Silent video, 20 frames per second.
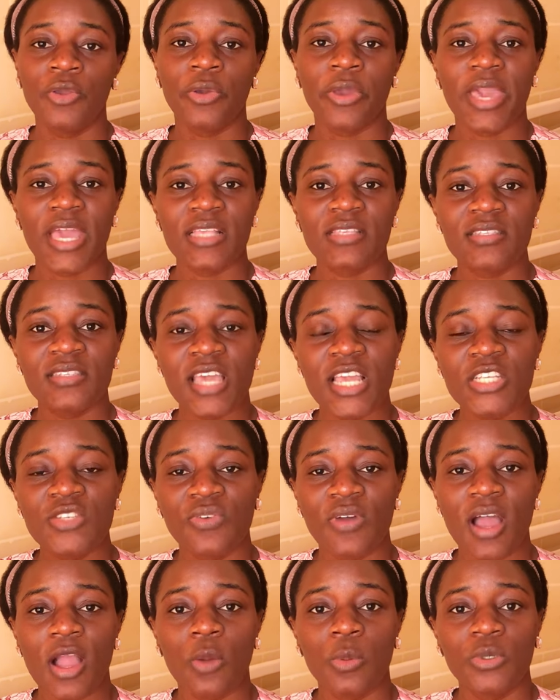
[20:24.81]
You can
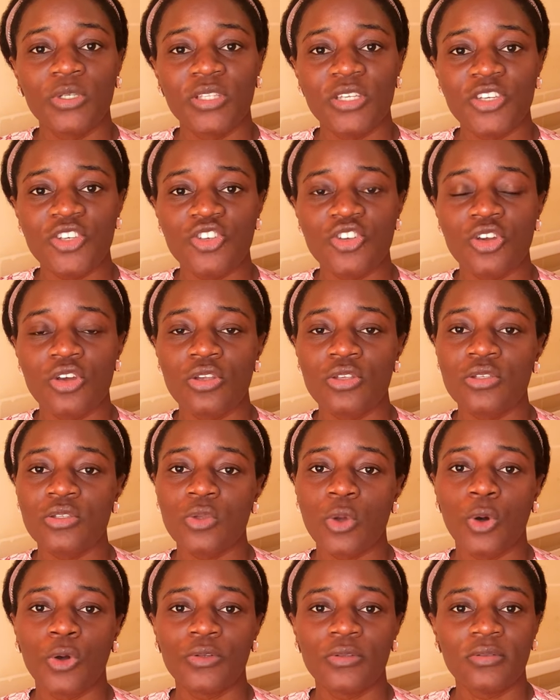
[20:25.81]
search for
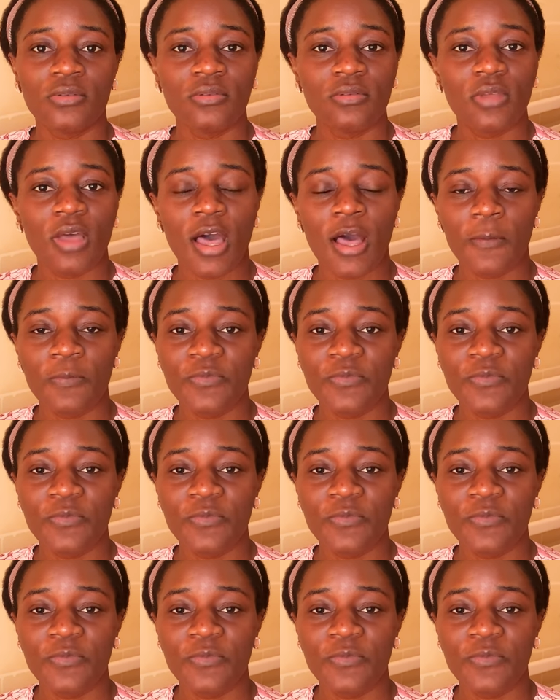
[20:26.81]
accommodations on